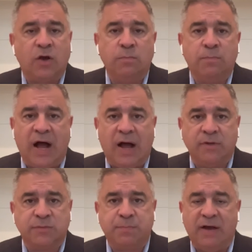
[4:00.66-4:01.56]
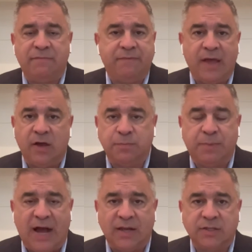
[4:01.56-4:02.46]
Obama's failed
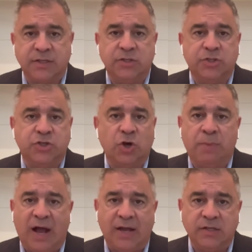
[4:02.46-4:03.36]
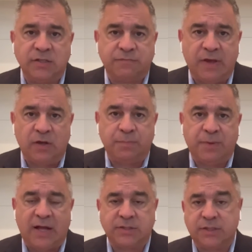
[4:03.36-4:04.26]
policies, Joe Biden's failed
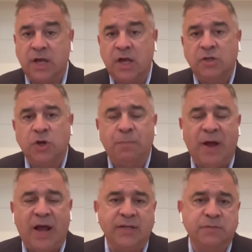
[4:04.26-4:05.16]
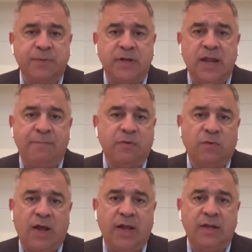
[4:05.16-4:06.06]
policies. Joe Biden has not been
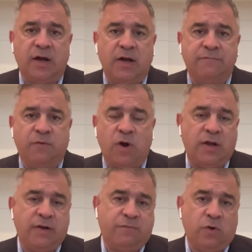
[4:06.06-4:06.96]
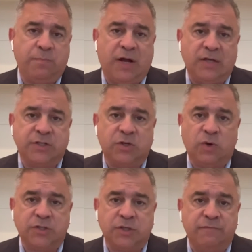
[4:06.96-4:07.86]
right on a foreign policy
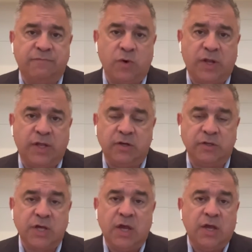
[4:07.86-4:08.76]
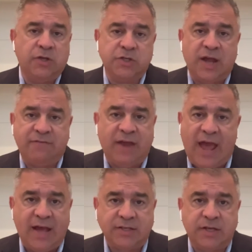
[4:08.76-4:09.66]
question in 40 years. You just have to
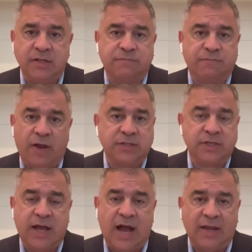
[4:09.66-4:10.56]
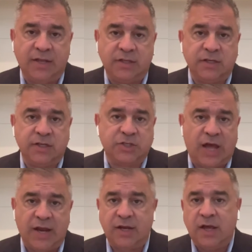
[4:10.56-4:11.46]
ask his friends and colleagues in the
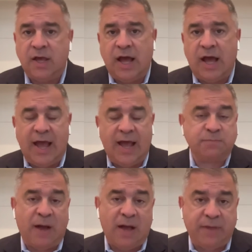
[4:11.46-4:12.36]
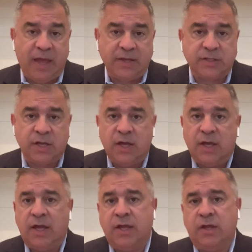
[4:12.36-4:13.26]
Senate. Ask Bob Gates,
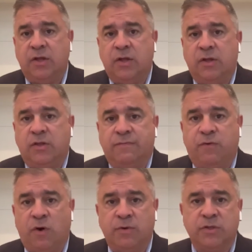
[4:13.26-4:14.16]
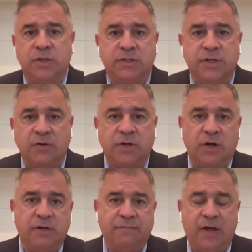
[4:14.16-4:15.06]
the former
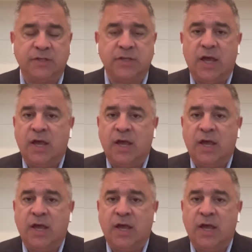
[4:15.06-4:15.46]
Secretary of Defense.